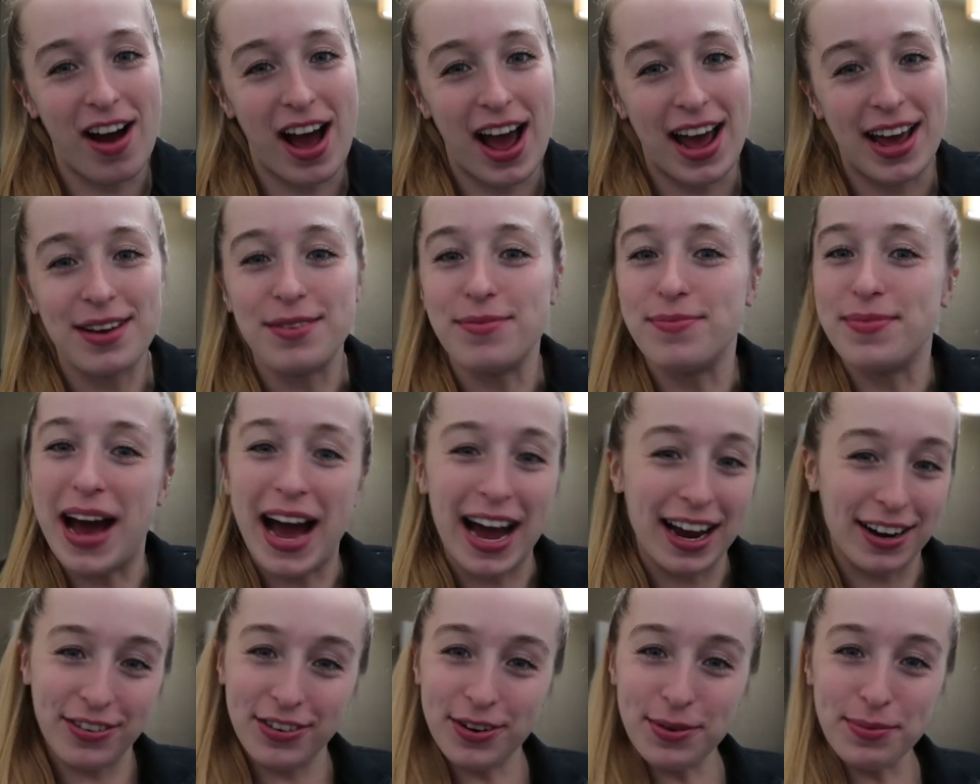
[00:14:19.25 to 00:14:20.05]
I am
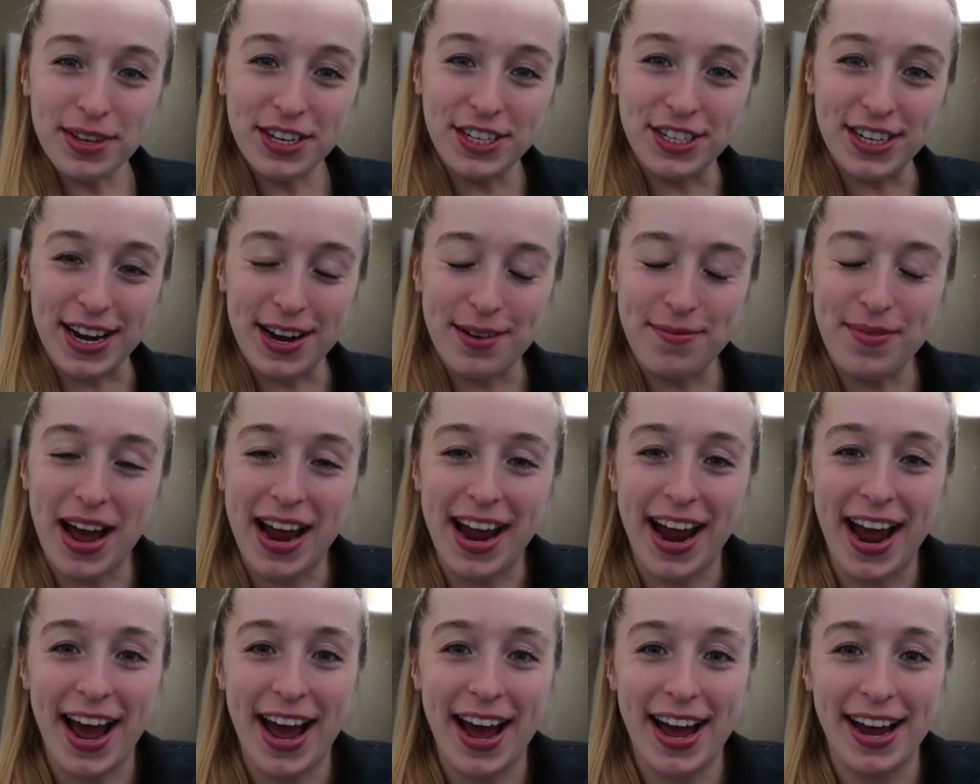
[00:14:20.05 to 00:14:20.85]
back from the gym. I
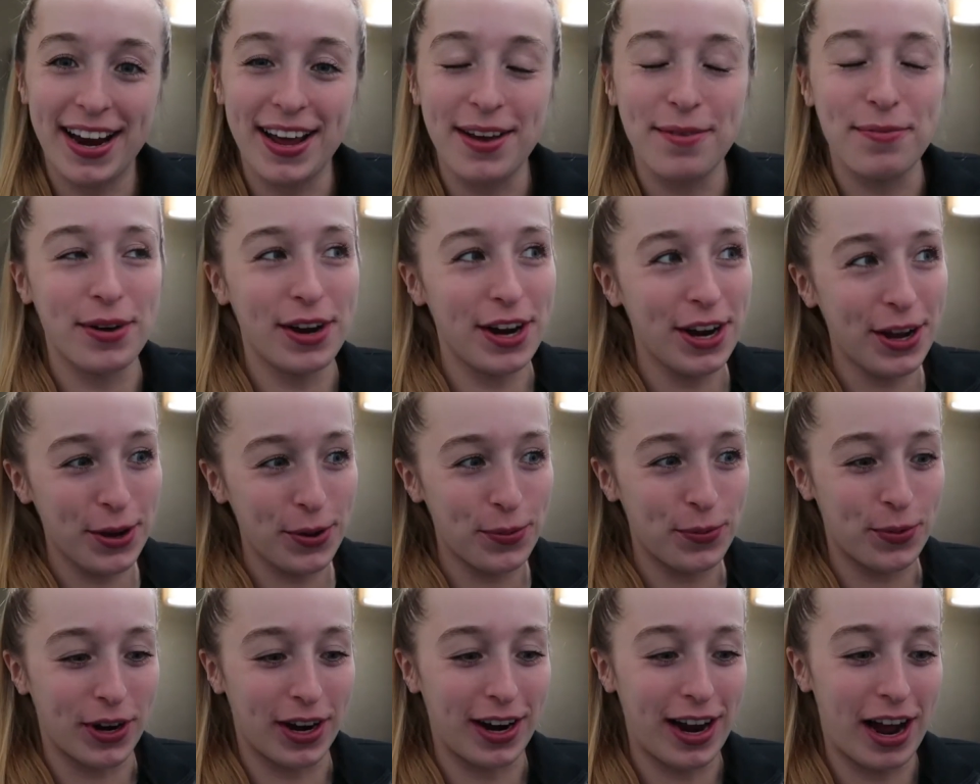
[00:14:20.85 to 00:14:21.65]
had a pretty
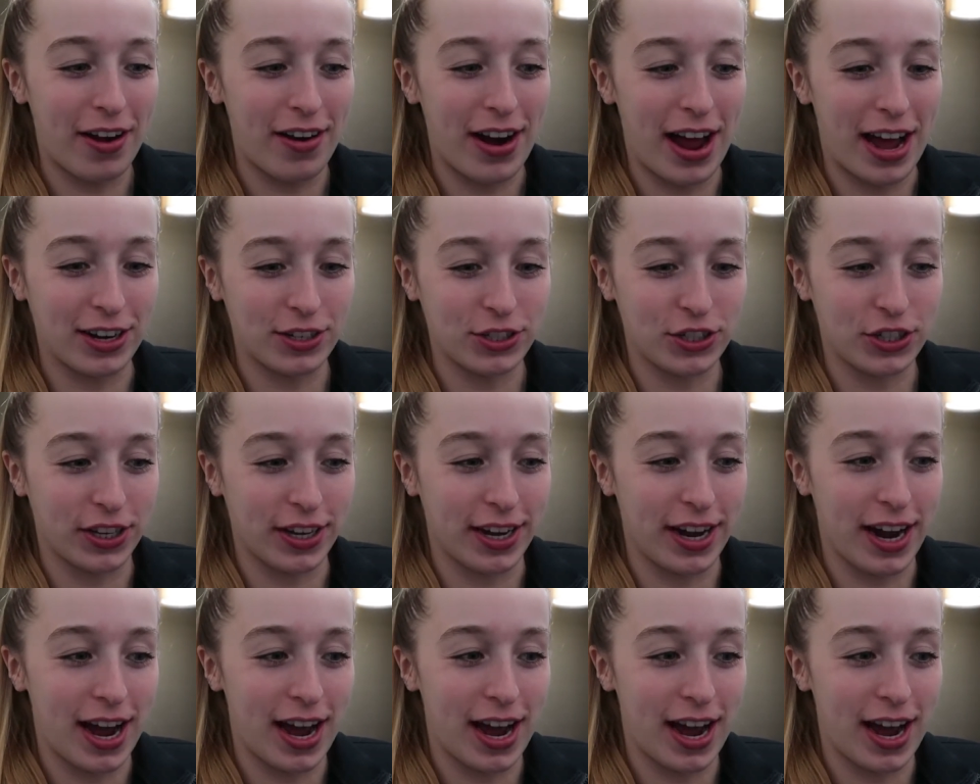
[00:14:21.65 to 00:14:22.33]
good workout actually.